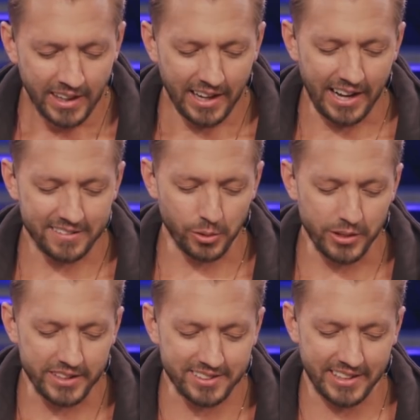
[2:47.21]
Uh, so
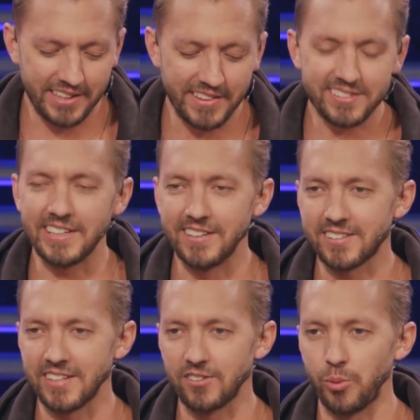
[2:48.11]
in this, in this
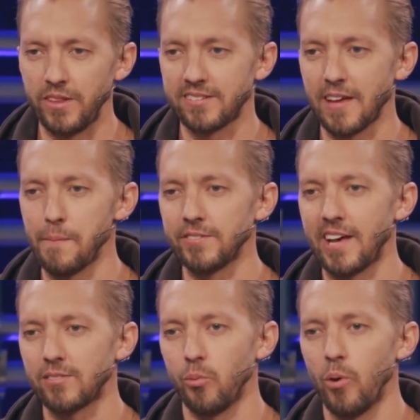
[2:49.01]
instance, when the disciples
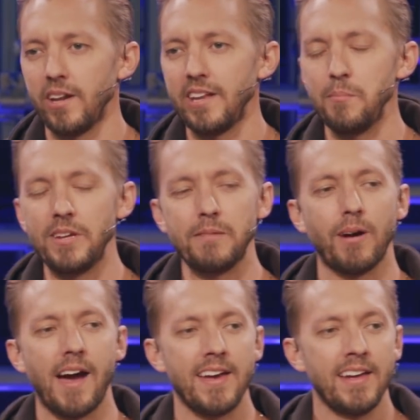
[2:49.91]
asked, what did he mean
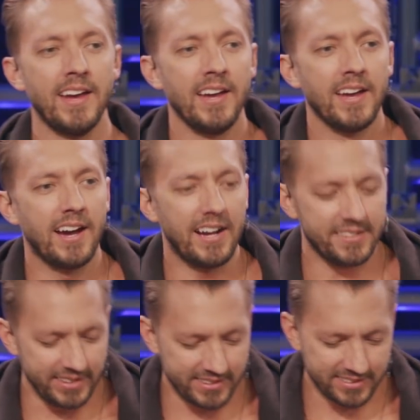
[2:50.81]
by it? Uh,
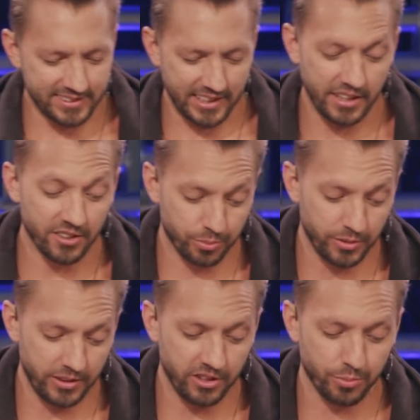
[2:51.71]
Jesus said, here's
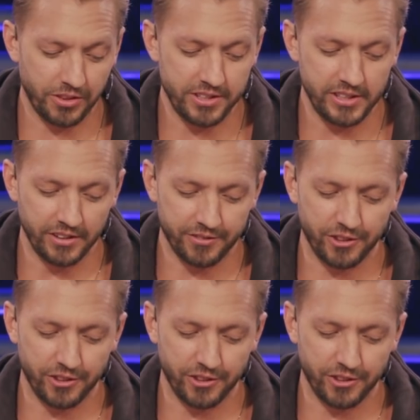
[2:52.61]
what, here's what the deal is.